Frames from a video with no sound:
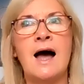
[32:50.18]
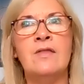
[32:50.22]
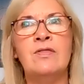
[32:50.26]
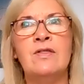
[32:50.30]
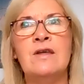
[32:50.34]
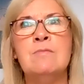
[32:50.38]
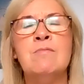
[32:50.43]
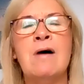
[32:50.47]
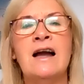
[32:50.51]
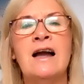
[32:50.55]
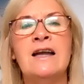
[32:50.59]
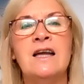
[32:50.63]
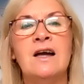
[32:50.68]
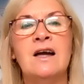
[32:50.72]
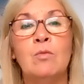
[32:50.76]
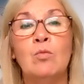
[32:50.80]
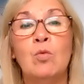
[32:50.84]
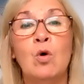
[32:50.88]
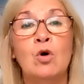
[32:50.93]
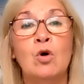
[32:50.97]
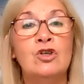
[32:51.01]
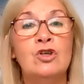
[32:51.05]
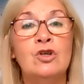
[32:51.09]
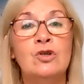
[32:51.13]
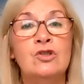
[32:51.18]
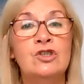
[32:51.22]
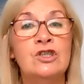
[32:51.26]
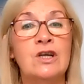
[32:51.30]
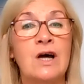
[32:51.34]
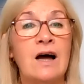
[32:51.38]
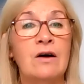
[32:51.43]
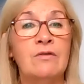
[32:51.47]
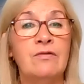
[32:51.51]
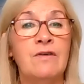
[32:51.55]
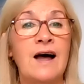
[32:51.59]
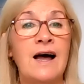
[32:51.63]
They might want you to
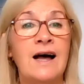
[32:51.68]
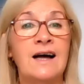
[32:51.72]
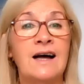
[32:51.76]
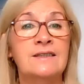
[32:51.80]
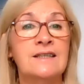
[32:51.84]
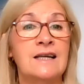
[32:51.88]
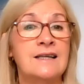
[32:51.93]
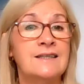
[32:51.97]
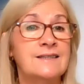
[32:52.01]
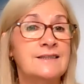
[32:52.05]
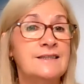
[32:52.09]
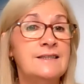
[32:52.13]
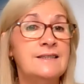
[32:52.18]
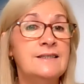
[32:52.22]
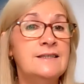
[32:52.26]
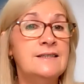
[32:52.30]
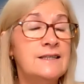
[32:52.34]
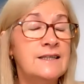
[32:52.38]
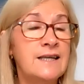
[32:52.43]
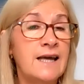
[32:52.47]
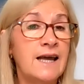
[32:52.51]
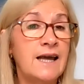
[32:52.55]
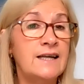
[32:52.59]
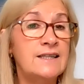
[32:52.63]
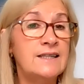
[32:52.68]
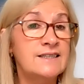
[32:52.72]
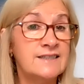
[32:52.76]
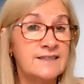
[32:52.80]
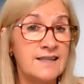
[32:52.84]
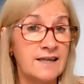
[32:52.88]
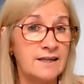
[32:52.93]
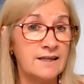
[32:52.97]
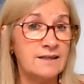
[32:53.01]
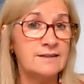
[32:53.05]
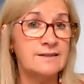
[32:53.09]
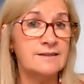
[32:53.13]
have had a
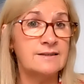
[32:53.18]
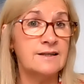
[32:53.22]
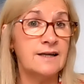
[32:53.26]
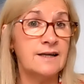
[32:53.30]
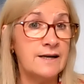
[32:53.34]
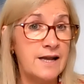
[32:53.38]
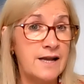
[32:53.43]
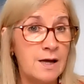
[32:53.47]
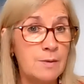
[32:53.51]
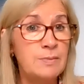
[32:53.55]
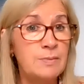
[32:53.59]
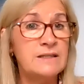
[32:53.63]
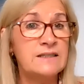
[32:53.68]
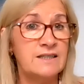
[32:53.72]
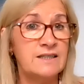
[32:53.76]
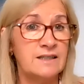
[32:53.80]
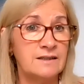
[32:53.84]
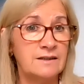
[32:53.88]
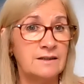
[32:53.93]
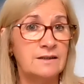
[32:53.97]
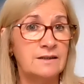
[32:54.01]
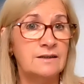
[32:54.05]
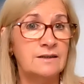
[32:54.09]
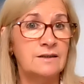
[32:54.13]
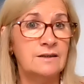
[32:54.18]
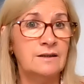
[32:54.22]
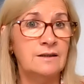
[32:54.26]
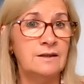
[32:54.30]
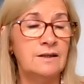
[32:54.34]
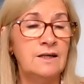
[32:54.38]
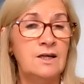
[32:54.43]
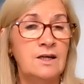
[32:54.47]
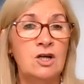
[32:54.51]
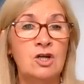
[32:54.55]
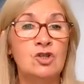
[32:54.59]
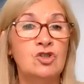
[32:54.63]
CDK6 inhibitor.
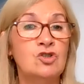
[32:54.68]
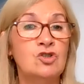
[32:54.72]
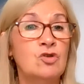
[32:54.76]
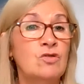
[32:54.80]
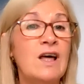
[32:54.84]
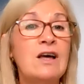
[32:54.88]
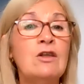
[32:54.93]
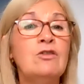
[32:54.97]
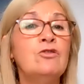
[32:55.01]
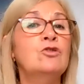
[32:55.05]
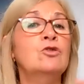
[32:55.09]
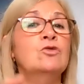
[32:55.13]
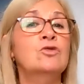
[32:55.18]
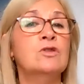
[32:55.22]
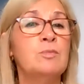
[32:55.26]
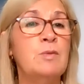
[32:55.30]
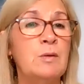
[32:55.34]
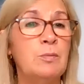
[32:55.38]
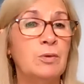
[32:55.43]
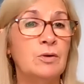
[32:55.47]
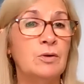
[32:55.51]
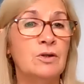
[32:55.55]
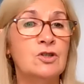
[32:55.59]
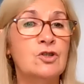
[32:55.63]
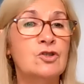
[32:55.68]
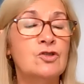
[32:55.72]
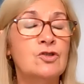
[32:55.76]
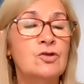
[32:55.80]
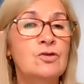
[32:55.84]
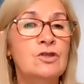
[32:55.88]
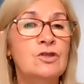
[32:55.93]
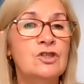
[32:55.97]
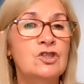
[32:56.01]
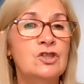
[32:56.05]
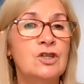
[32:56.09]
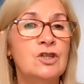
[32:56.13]
So that throws people as
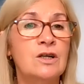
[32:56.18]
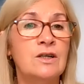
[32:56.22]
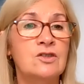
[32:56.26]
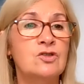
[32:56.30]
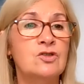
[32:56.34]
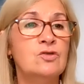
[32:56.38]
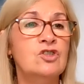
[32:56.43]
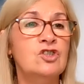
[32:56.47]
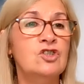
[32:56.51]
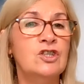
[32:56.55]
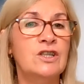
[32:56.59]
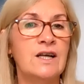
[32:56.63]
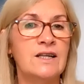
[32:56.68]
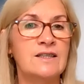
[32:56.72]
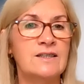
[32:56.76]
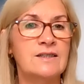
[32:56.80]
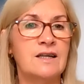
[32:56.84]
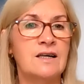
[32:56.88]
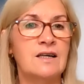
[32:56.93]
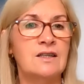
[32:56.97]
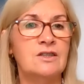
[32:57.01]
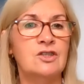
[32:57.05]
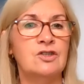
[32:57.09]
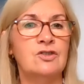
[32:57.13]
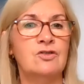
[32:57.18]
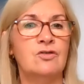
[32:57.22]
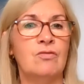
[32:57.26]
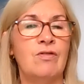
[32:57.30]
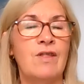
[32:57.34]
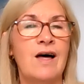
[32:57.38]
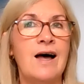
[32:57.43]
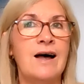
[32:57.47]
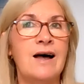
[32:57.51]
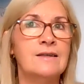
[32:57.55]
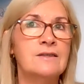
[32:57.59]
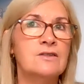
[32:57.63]
soon as you get started on
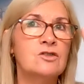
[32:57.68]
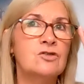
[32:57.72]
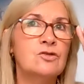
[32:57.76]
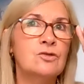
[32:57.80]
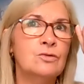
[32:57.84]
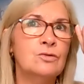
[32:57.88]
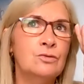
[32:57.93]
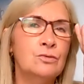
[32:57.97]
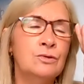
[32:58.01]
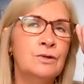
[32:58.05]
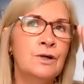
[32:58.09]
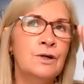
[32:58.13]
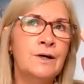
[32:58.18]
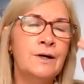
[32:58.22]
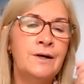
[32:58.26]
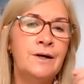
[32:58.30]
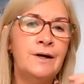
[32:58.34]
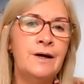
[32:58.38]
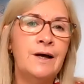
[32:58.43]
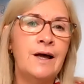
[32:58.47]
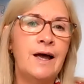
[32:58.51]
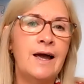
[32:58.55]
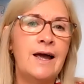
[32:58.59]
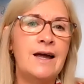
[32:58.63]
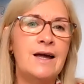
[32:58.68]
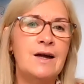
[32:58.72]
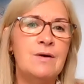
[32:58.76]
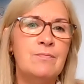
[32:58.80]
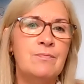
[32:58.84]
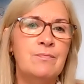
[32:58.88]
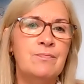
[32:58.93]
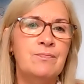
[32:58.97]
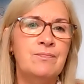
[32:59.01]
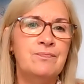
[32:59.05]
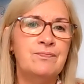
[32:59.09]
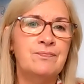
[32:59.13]
that. So
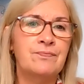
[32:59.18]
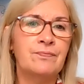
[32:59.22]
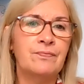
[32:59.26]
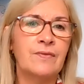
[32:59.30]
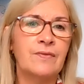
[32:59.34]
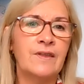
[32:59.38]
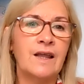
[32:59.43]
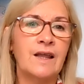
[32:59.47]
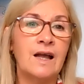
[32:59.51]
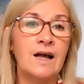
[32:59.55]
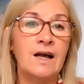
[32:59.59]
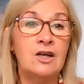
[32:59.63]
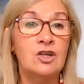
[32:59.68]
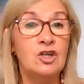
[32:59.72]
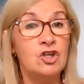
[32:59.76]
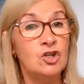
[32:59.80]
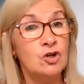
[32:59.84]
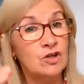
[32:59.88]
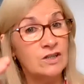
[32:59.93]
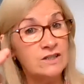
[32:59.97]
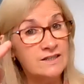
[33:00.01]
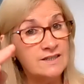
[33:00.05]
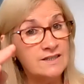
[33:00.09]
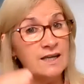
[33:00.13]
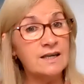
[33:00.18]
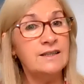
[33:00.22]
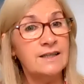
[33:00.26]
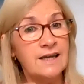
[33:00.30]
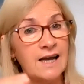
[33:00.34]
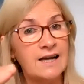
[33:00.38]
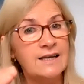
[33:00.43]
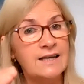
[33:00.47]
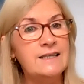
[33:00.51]
you can certainly get